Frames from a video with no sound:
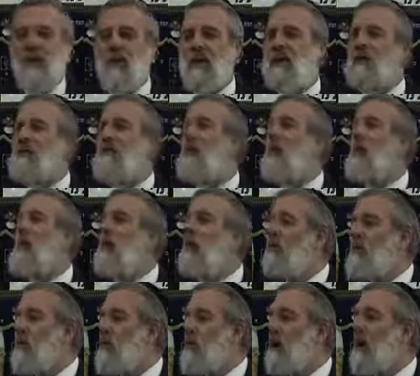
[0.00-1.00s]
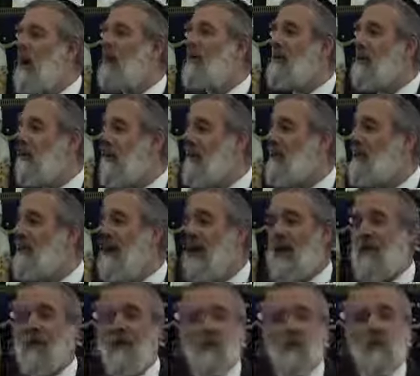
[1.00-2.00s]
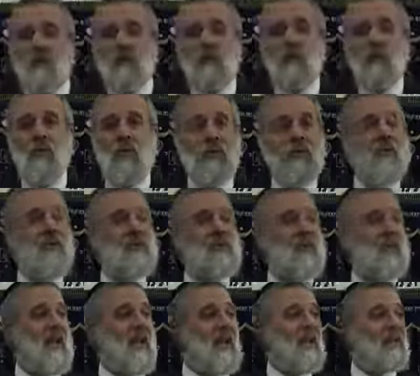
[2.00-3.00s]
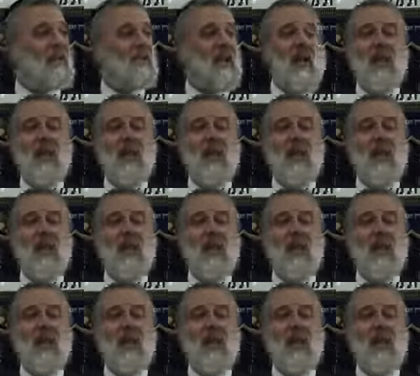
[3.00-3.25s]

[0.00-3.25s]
His older elderly father, who was already in his 80s,